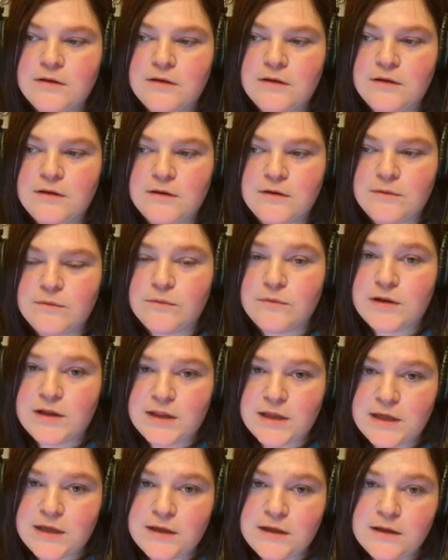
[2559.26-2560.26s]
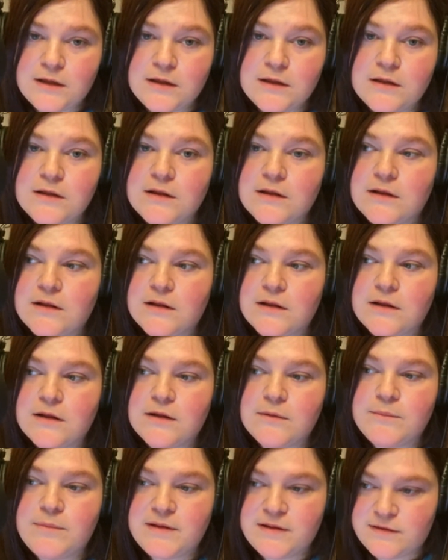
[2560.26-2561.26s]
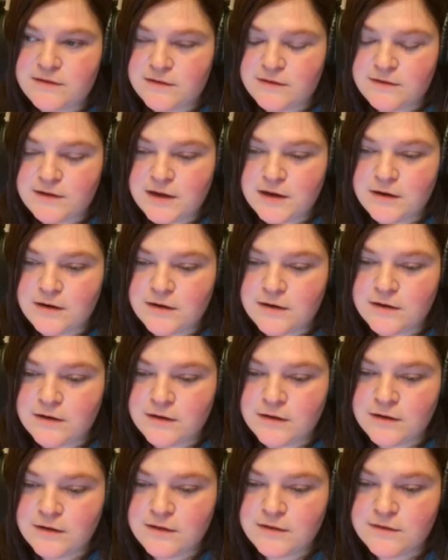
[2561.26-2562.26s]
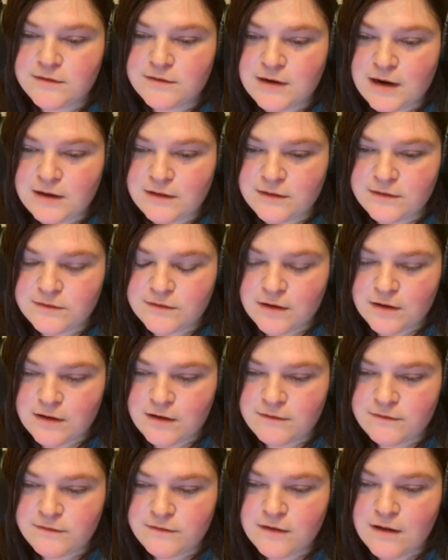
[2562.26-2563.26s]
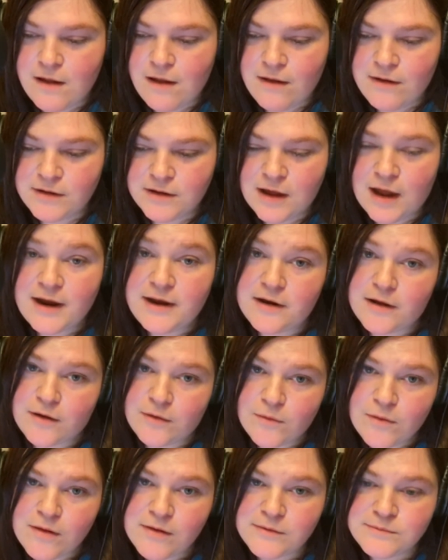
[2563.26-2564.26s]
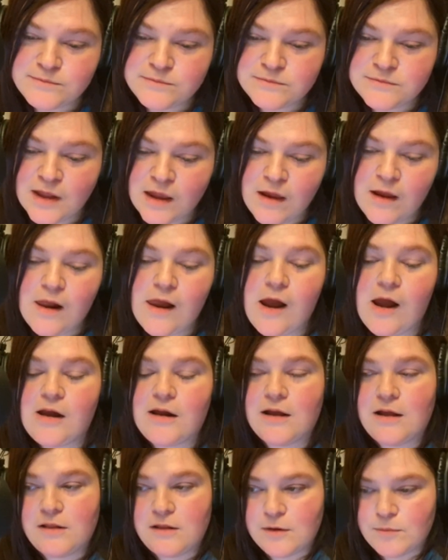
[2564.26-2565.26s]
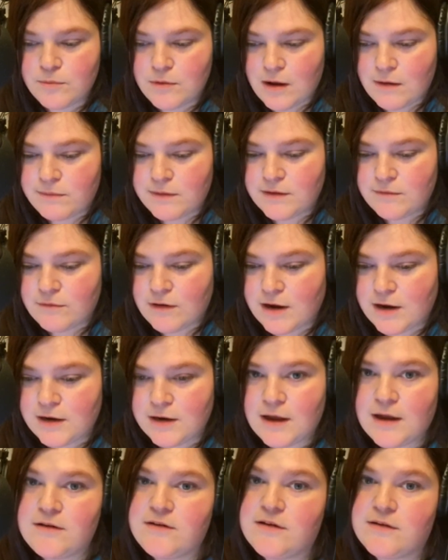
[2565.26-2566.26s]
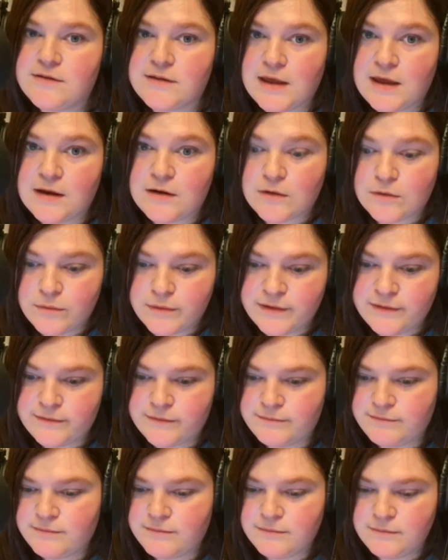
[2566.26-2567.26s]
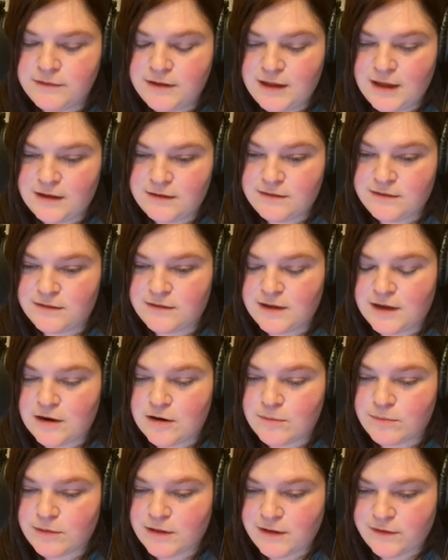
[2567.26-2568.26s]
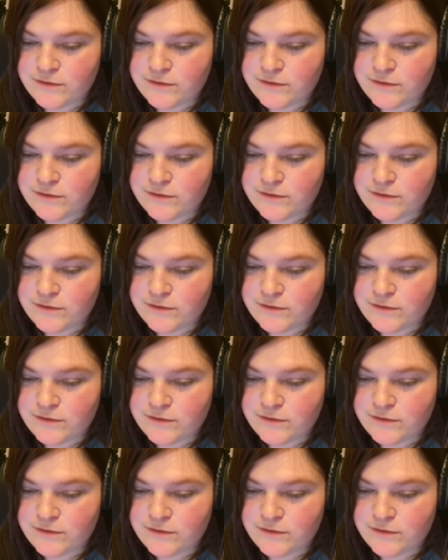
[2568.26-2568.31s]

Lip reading: really pisses hair stylists off. I know. And they're probably right. I just can't always get to the hair place.